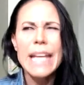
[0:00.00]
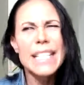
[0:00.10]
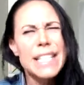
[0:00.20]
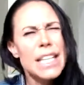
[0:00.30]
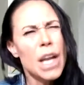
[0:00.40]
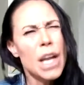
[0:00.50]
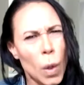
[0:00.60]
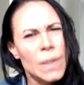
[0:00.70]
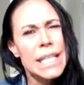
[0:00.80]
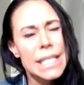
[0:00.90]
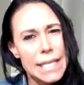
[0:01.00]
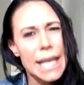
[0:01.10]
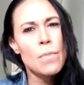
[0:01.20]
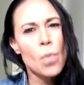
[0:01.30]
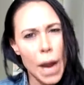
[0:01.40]
does it hold the
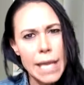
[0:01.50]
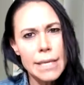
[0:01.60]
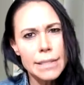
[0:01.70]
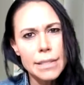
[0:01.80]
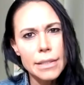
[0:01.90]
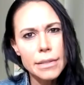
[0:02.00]
same weight?